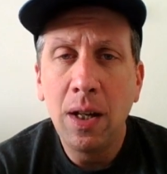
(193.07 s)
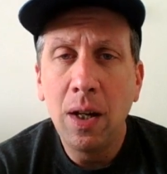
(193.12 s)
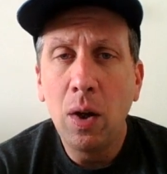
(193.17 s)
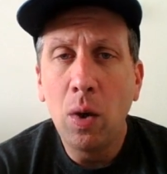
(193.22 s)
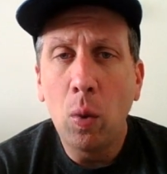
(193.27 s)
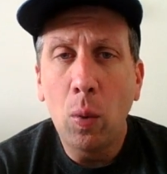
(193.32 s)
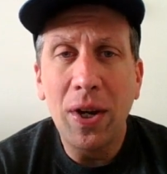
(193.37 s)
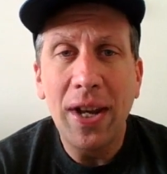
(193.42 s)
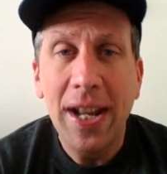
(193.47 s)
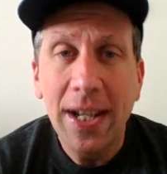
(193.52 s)

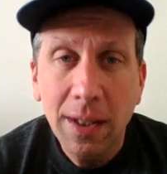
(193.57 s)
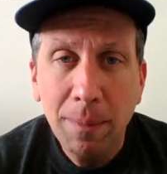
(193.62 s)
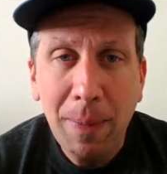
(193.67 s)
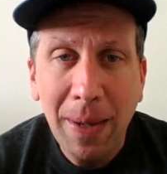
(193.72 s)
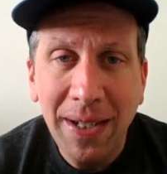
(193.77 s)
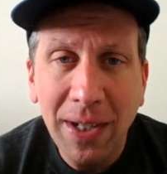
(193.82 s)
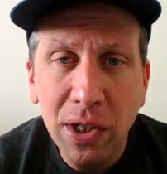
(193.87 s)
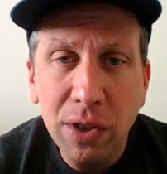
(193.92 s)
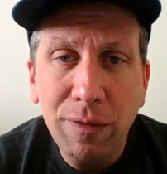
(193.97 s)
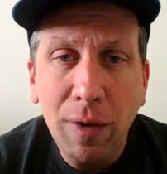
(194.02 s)
When
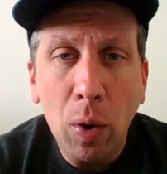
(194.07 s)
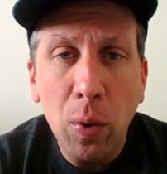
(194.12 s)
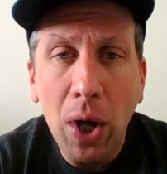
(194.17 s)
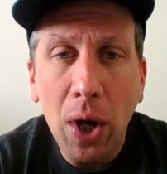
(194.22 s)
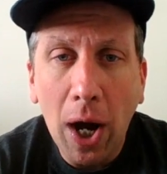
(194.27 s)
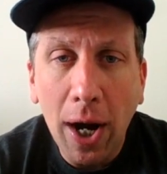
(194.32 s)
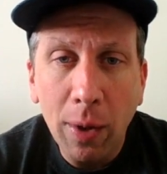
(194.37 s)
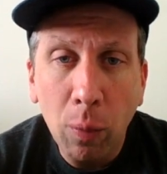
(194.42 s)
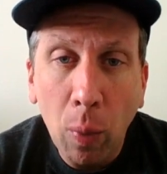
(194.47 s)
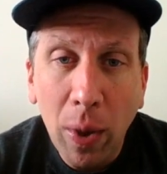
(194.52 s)
independents vote,
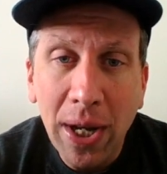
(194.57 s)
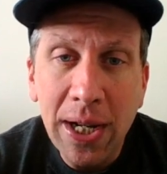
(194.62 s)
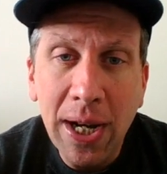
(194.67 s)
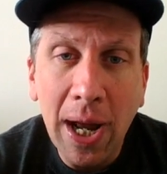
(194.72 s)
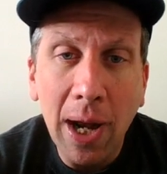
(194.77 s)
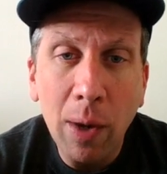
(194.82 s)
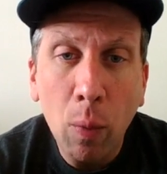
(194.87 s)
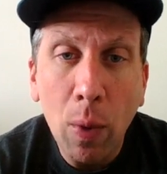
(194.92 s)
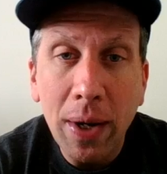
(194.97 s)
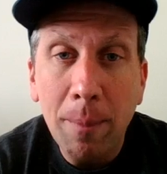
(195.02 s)
I
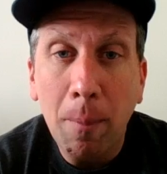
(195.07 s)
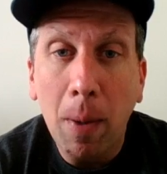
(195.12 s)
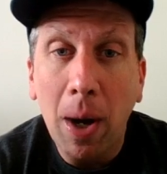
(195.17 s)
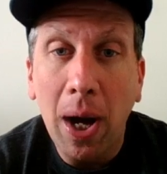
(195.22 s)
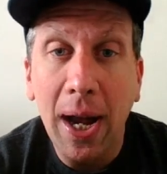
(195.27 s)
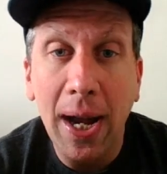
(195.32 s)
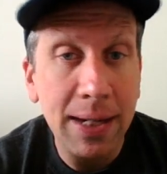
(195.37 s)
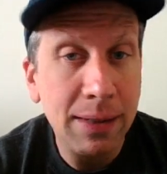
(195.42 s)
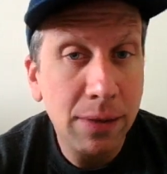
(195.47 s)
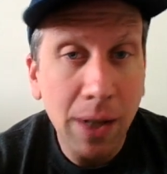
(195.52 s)
win
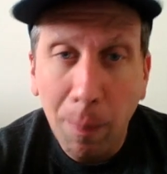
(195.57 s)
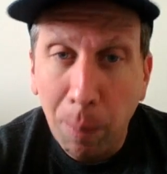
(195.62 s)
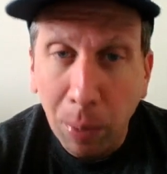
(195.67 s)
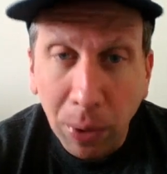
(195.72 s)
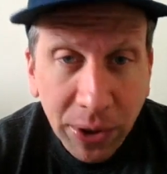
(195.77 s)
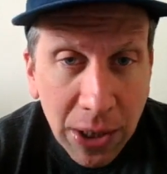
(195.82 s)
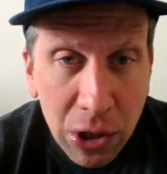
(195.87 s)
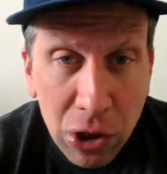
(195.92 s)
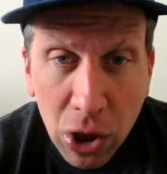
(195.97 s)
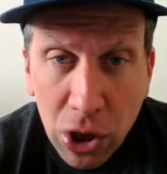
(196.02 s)
by double
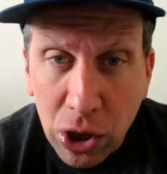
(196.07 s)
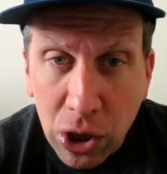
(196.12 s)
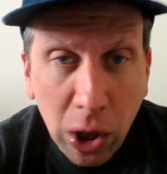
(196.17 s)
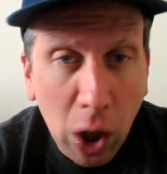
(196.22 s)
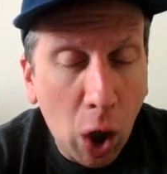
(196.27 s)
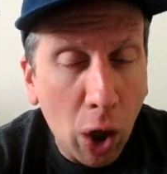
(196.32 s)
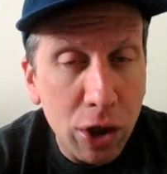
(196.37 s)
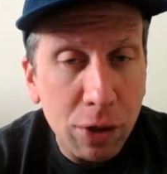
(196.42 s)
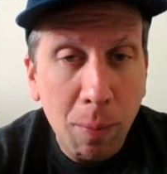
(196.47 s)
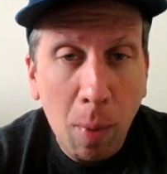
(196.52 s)
digits,
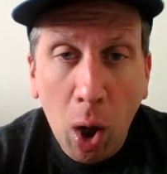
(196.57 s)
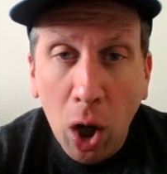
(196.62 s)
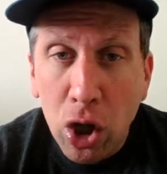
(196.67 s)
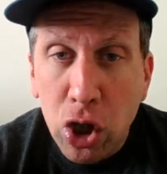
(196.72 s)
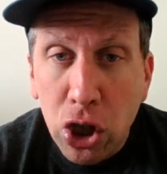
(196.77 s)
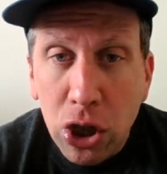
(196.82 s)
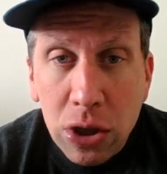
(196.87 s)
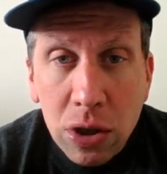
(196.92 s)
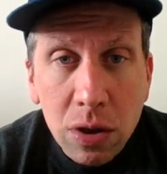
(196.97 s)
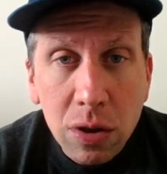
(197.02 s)
large
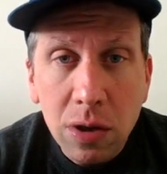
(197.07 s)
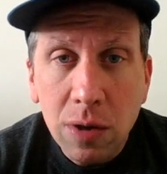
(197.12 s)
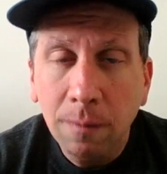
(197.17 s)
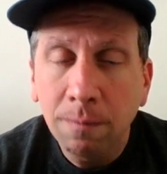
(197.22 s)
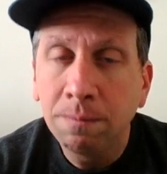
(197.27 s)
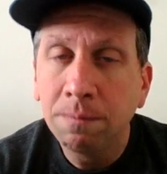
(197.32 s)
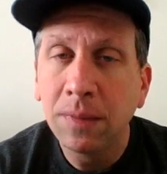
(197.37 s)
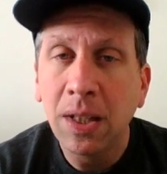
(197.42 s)
margins,